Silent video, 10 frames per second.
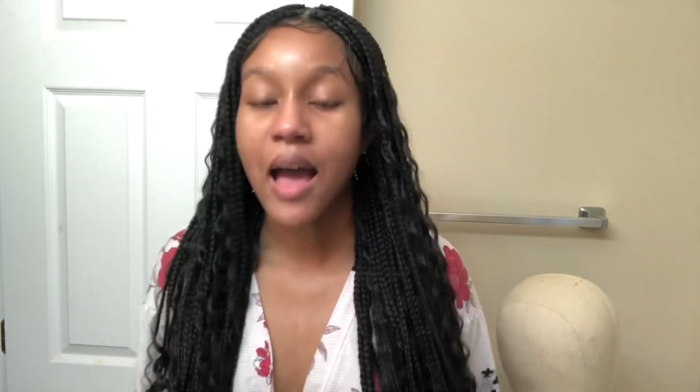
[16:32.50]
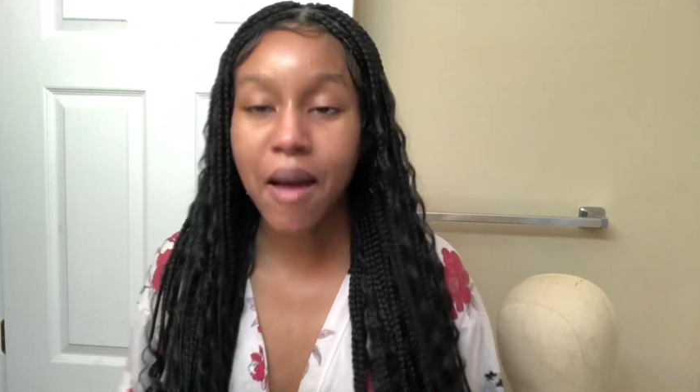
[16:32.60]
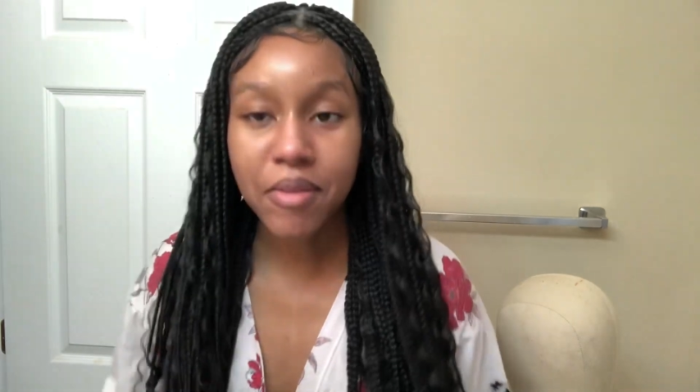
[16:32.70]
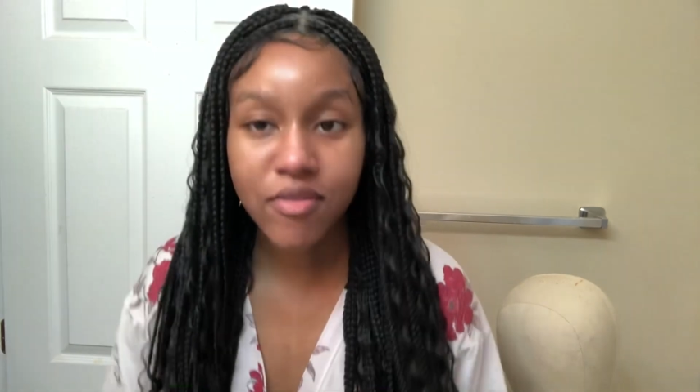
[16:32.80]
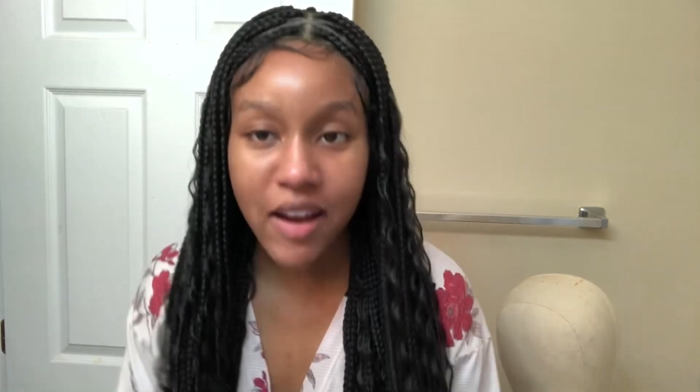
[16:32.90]

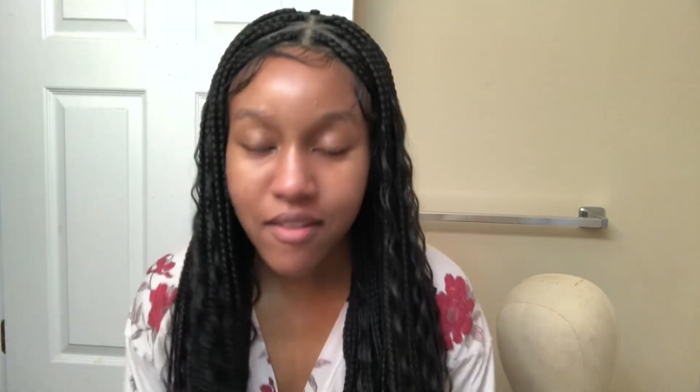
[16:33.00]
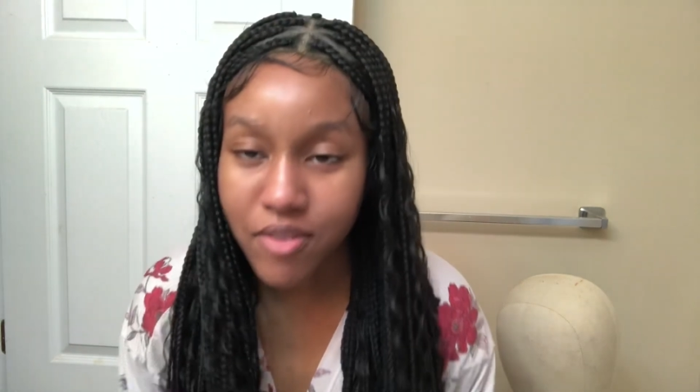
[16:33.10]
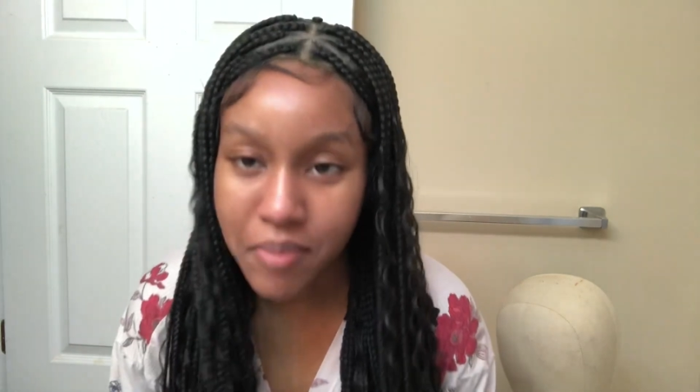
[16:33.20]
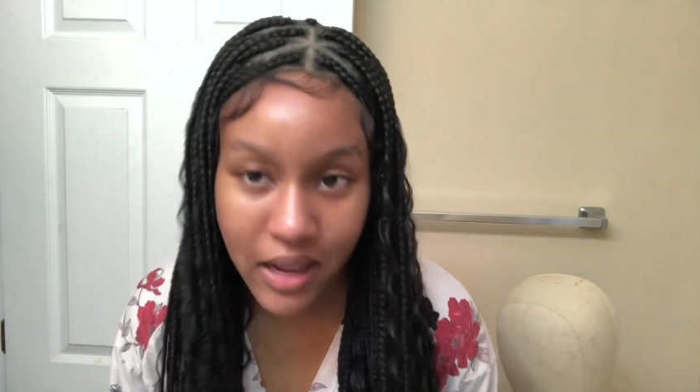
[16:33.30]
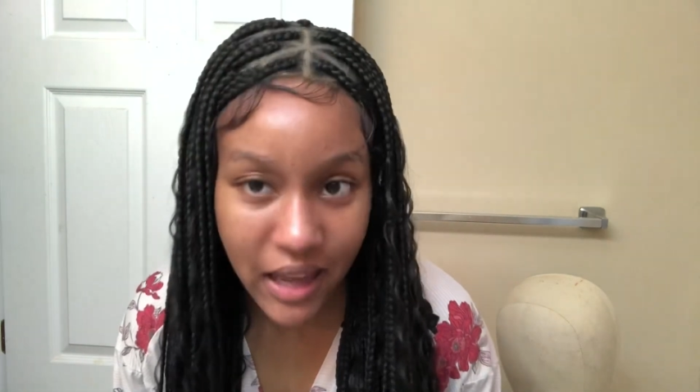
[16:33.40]
been fighting for
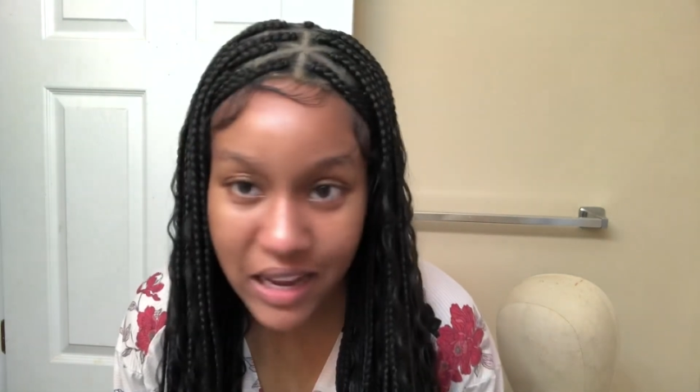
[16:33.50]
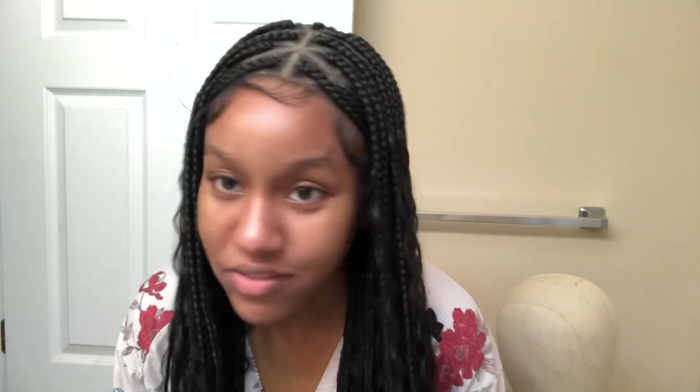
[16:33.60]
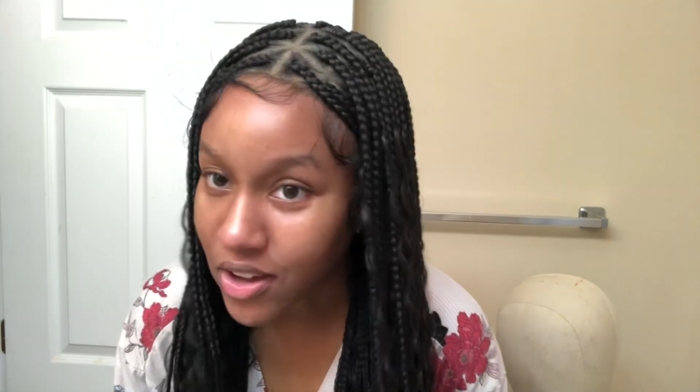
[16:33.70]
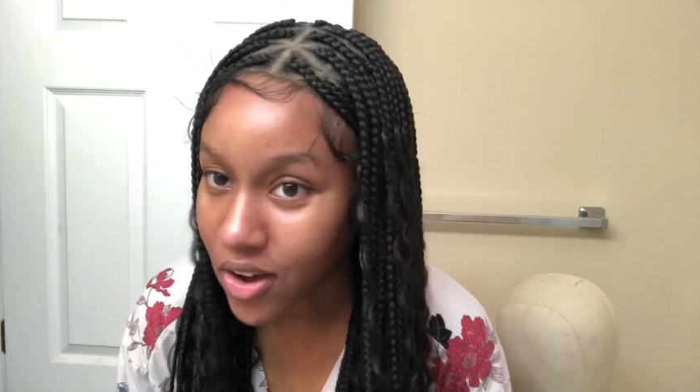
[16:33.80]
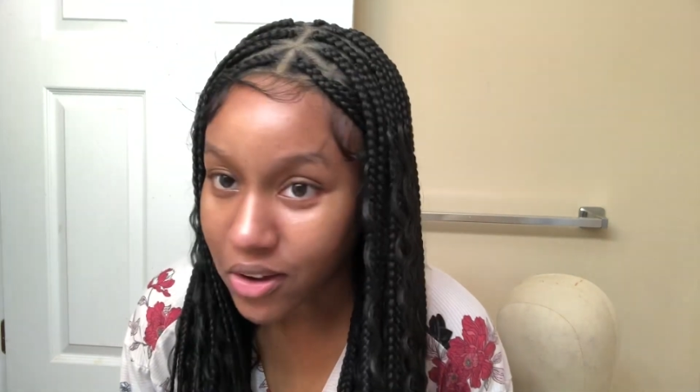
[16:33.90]
my life,
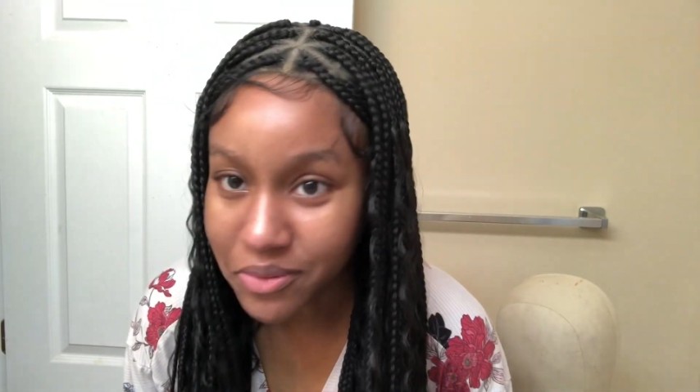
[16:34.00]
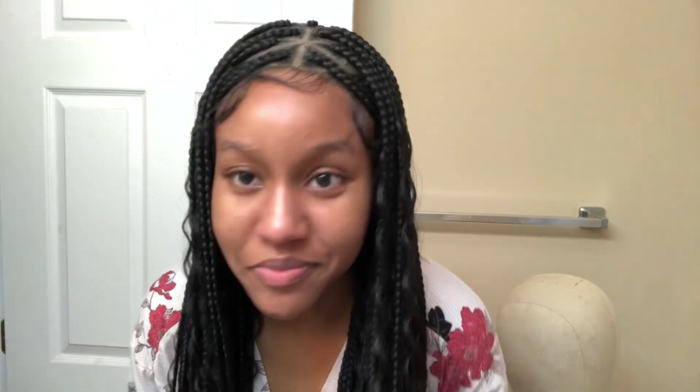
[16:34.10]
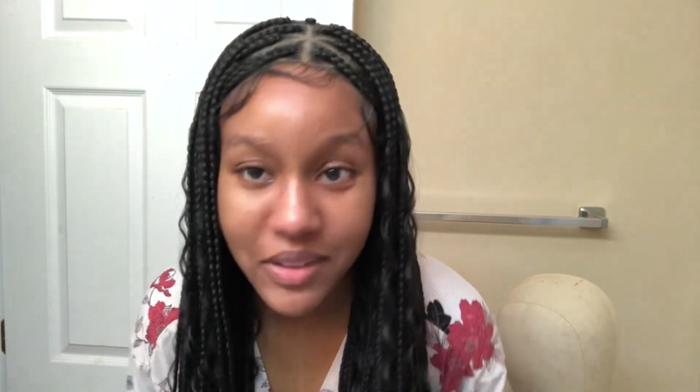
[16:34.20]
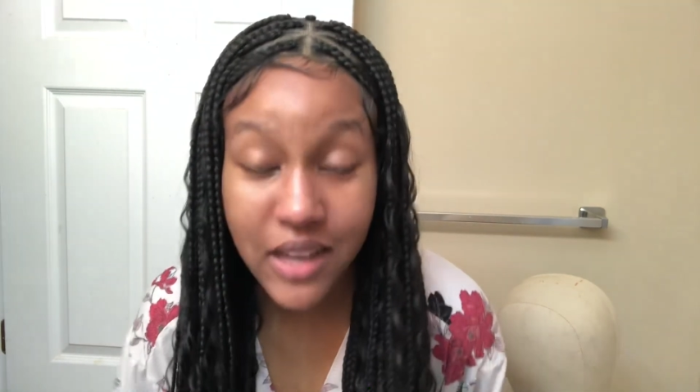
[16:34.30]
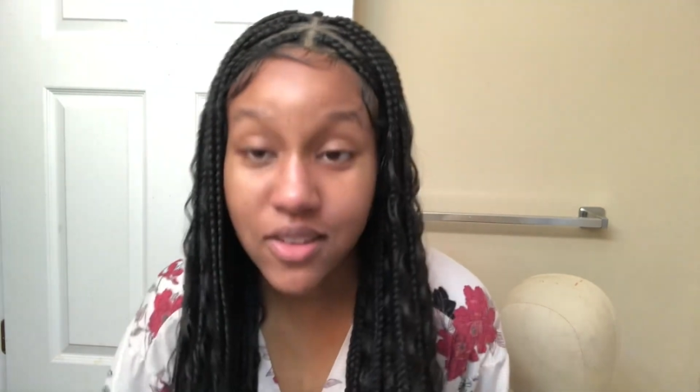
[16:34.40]
y'all.
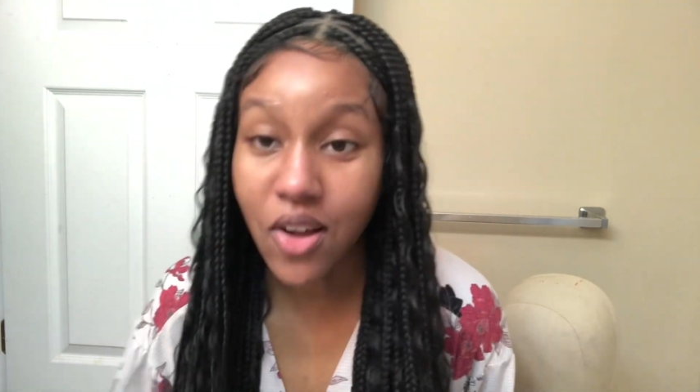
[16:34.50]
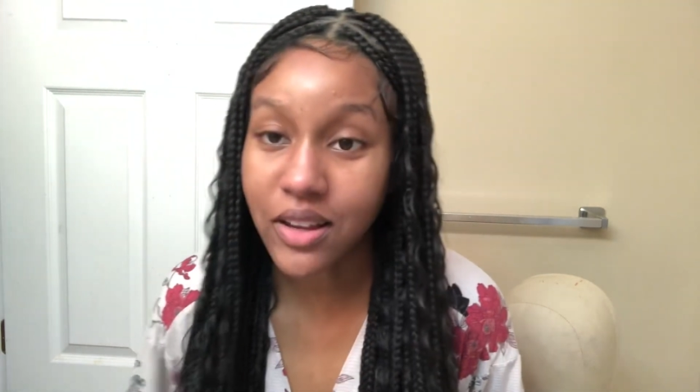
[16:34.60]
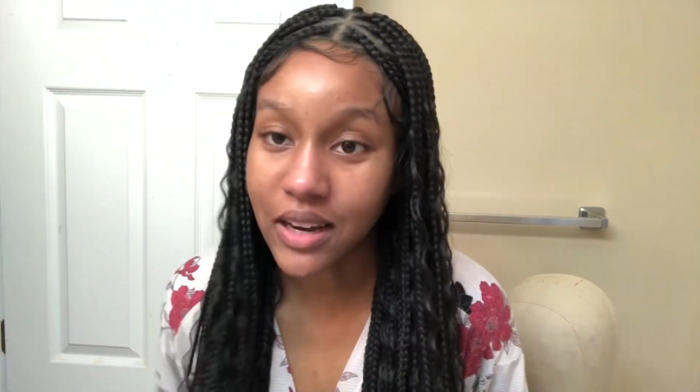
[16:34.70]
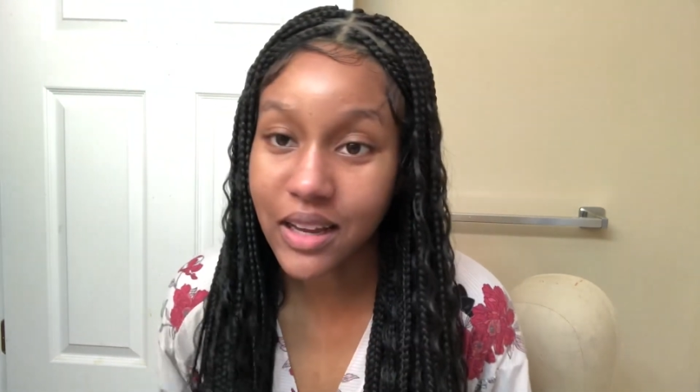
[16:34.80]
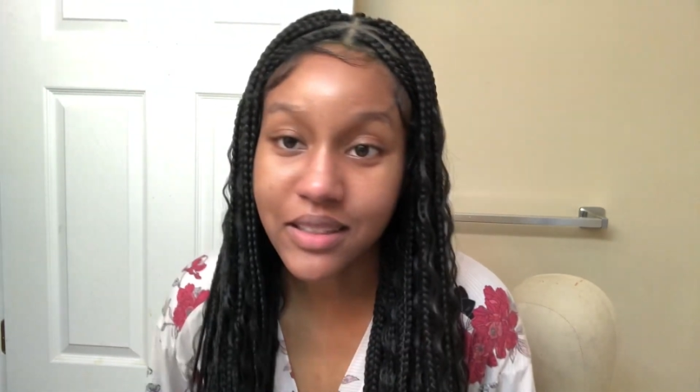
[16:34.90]
That's all it
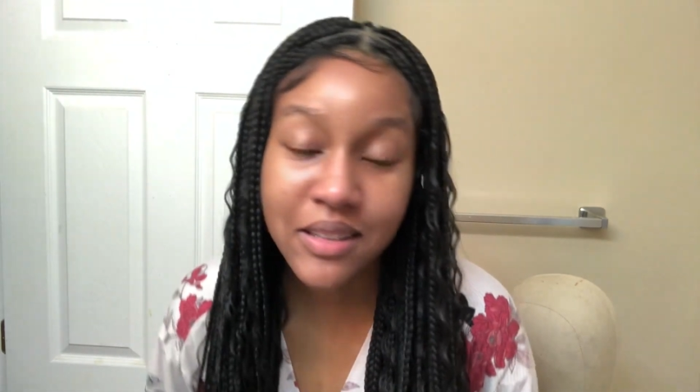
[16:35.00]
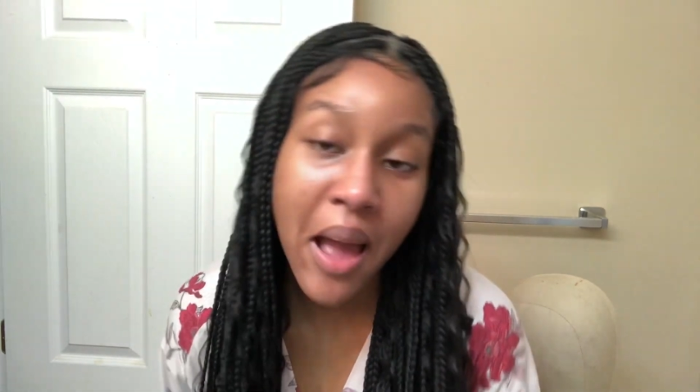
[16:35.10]
is.